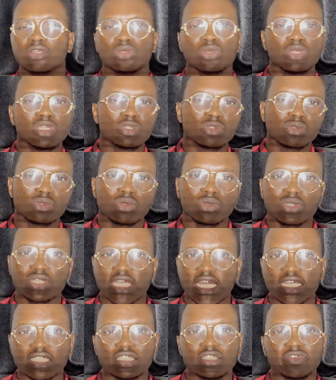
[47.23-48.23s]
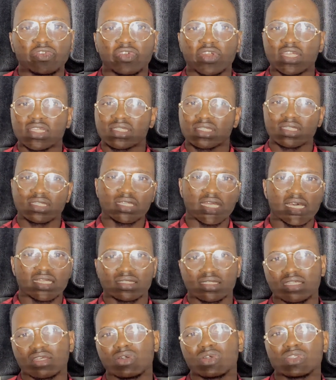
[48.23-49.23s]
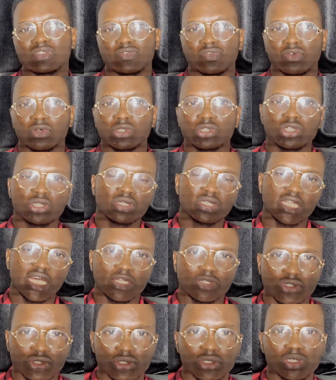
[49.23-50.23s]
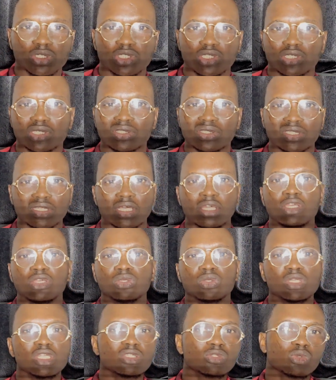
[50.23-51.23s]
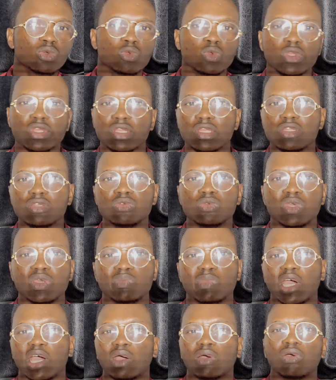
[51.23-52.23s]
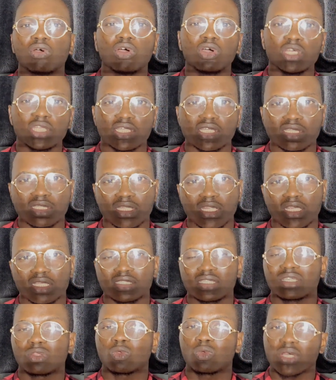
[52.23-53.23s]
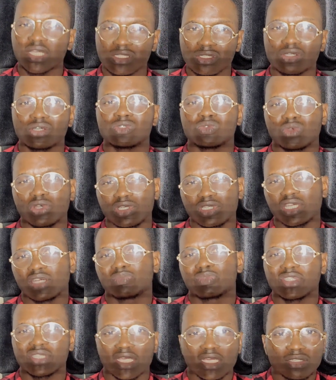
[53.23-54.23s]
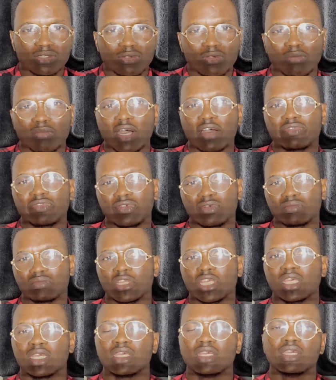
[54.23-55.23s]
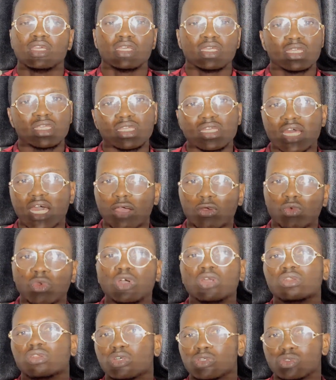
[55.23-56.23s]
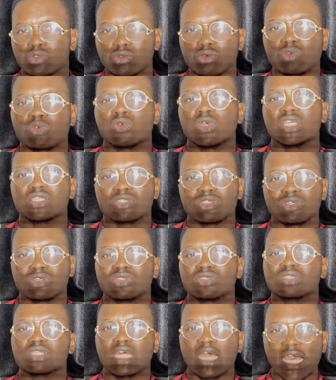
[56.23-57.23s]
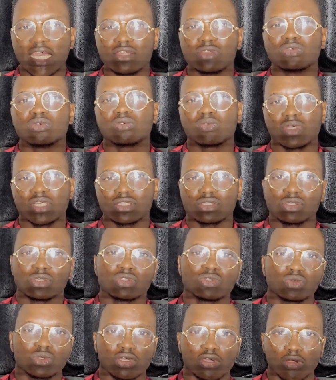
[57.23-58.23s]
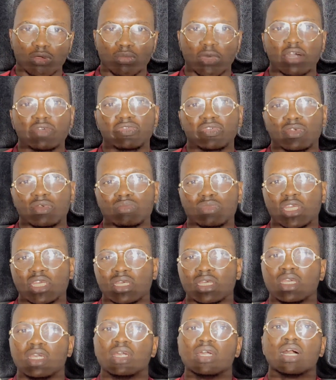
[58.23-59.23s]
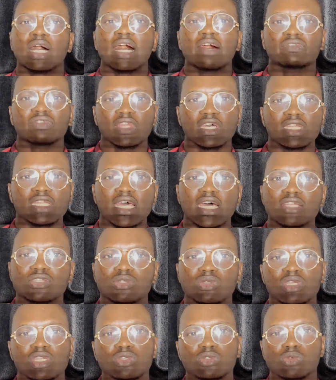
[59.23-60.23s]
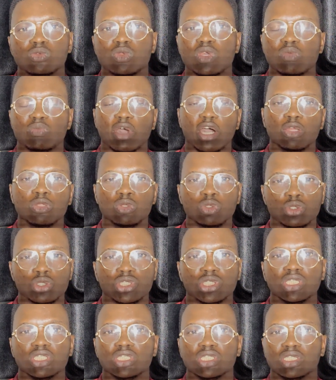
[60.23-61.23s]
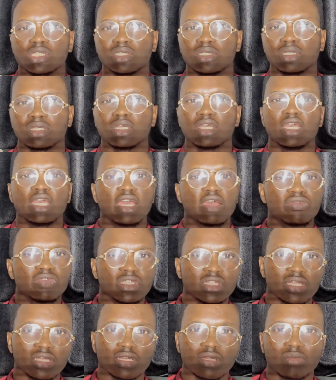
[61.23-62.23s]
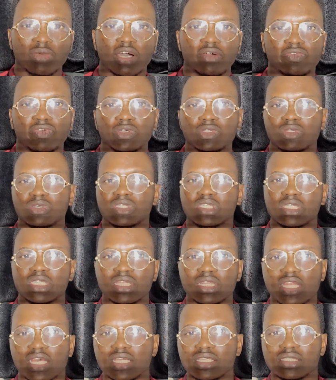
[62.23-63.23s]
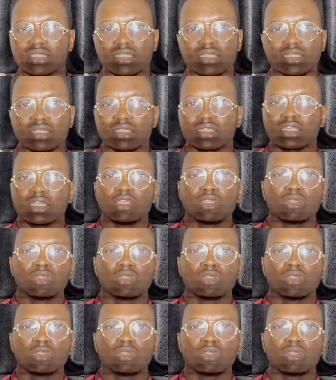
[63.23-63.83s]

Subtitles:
You need to know their differences and cells, functions and structures. You need to quickly know about all these things. Questions will 100% come out from here, either 1 or 2 questions. I know questions will come out from here. After that, you need to know about nutrition, everything about photosynthesis.